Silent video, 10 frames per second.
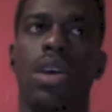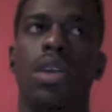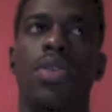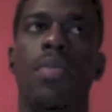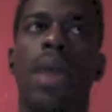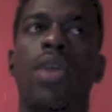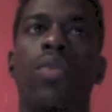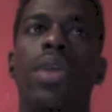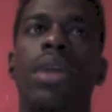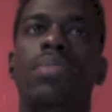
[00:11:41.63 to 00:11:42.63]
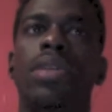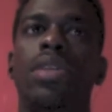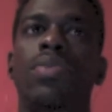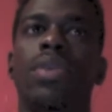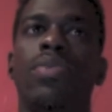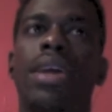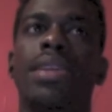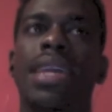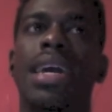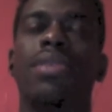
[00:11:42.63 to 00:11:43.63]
No matter what I'm dealing with right now,